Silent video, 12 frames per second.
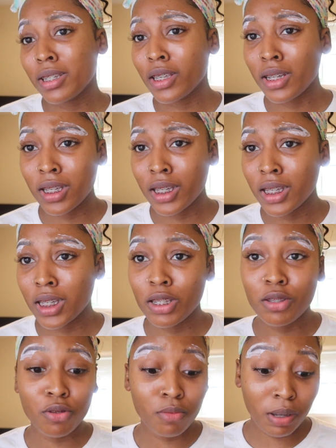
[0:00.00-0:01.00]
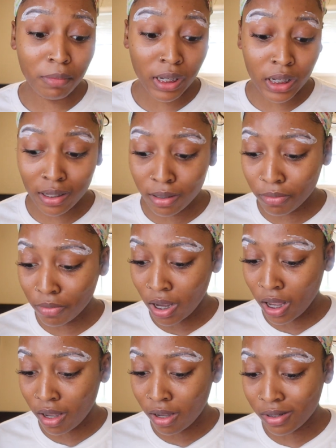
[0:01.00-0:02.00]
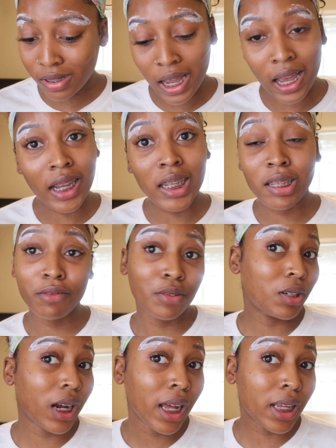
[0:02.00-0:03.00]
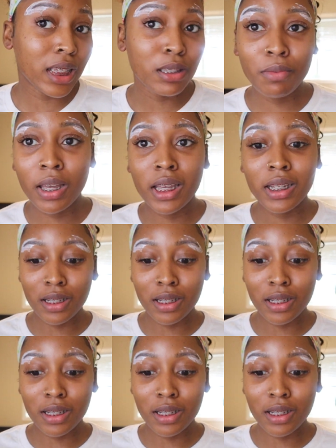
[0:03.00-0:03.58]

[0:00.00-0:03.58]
just gonna do my makeup while I give you guys my